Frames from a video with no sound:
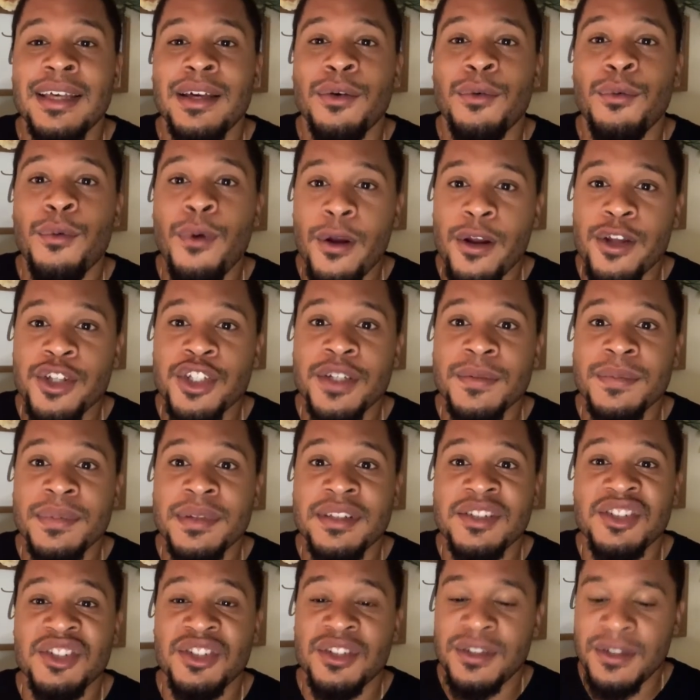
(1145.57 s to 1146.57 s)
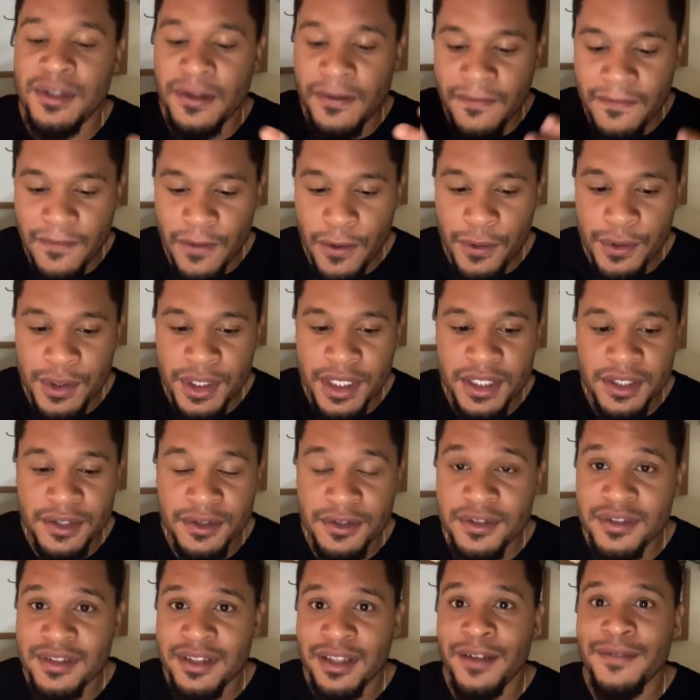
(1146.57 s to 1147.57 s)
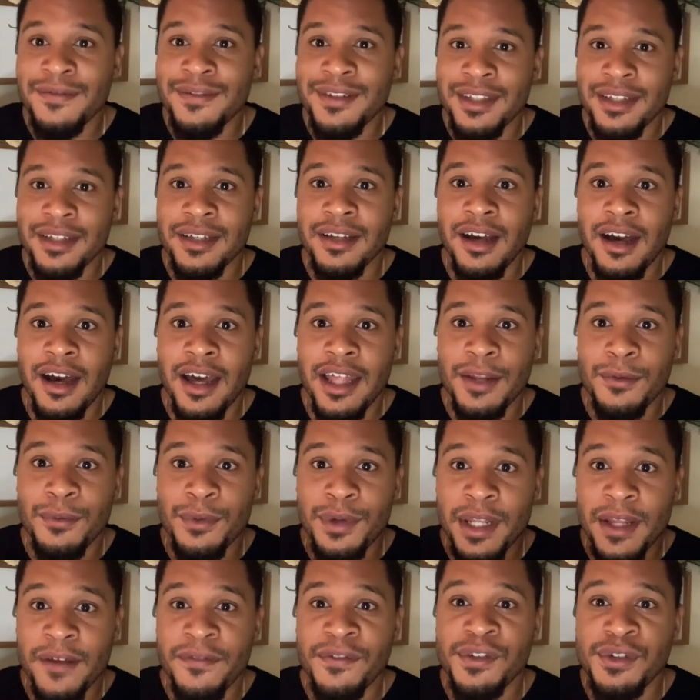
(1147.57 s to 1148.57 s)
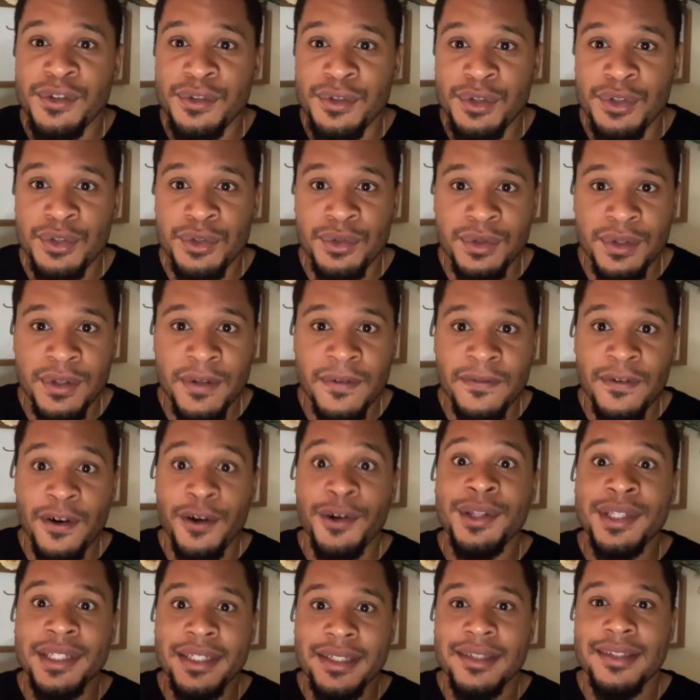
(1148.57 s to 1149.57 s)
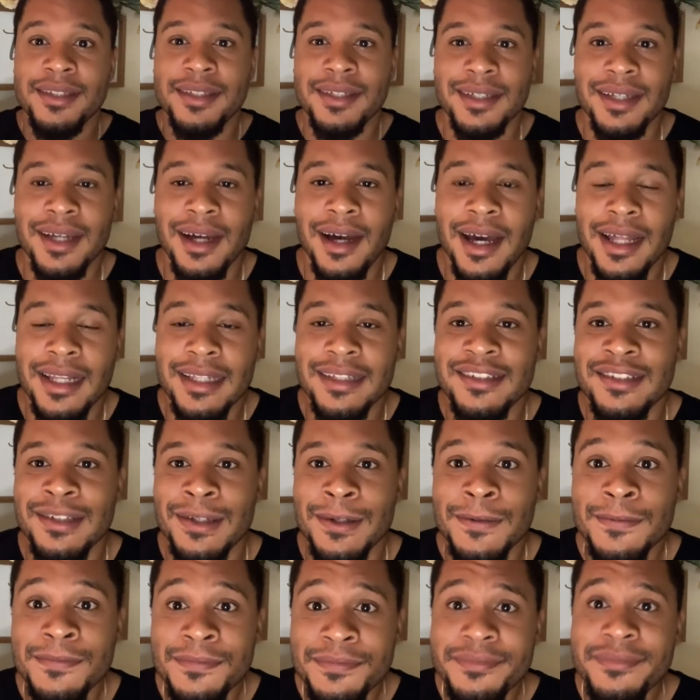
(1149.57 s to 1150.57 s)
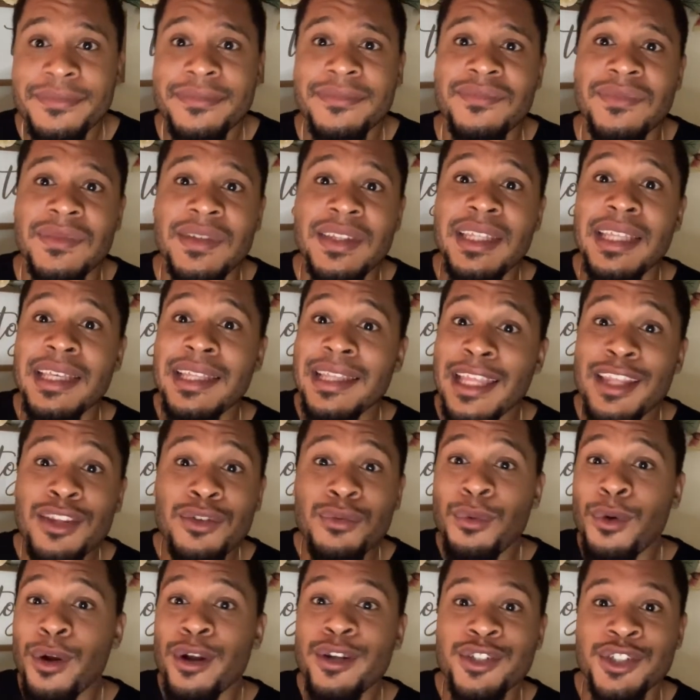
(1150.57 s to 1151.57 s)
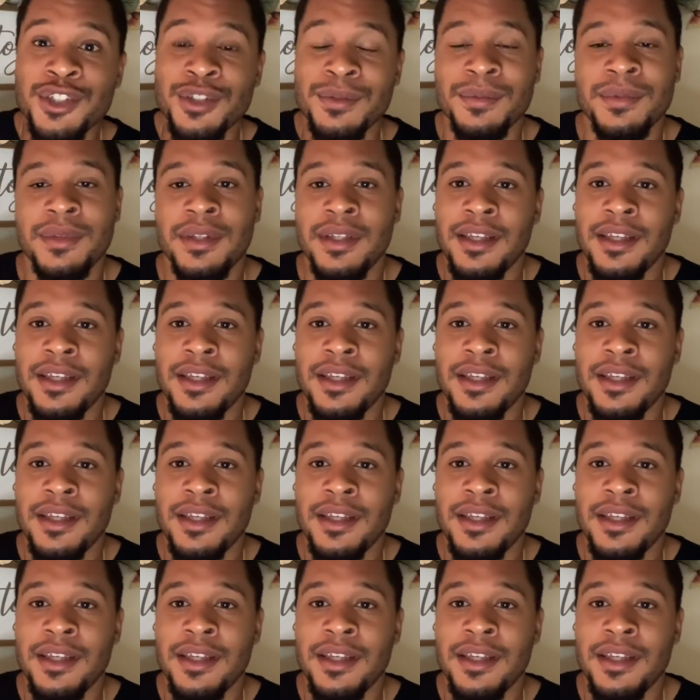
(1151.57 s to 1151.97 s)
Worship is just devoting yourself to God, and whatever you do, devoting it to God. And so let's worship.